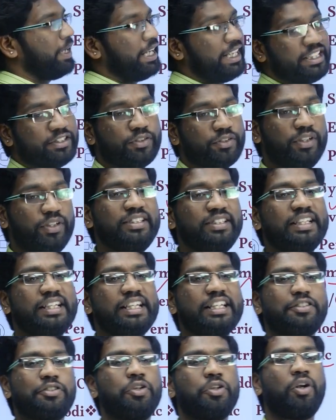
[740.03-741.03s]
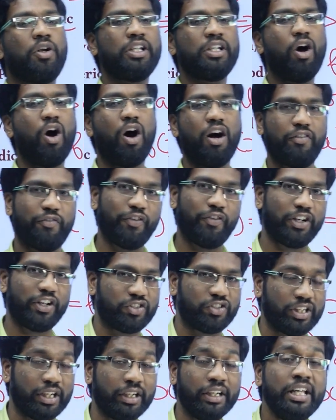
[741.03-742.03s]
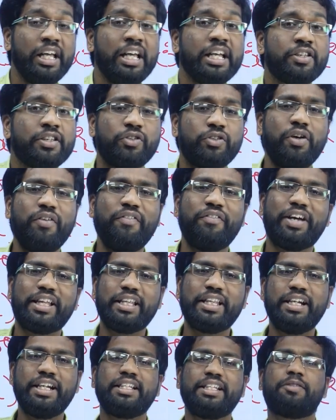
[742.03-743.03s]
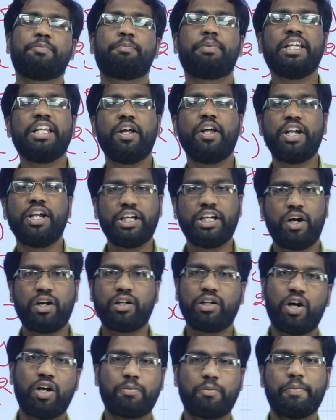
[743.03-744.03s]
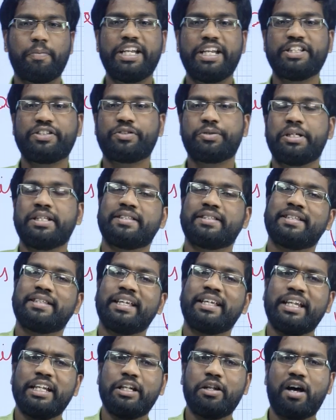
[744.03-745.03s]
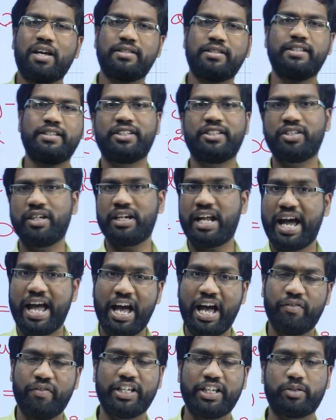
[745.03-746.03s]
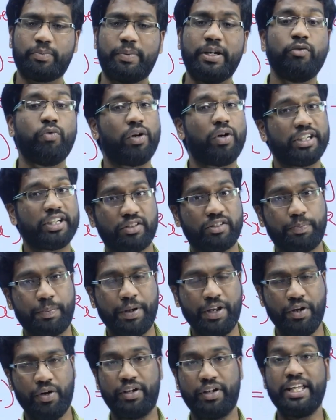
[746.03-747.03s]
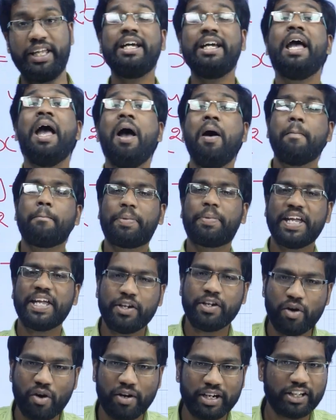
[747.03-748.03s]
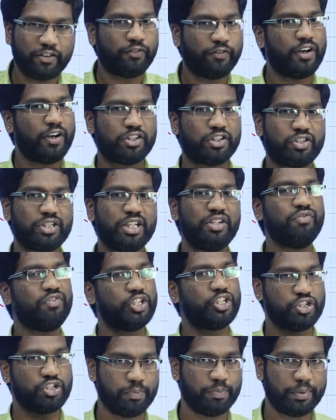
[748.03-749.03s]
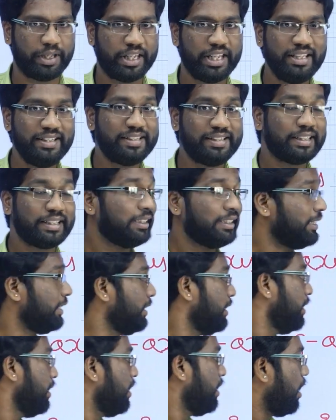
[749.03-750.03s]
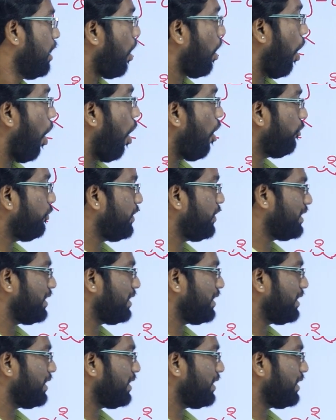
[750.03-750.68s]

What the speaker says: dear students. It is not a odd function. So whether it is periodic or not, my dear students. In last lecture, I have explained what is periodic. Periodic function, which means after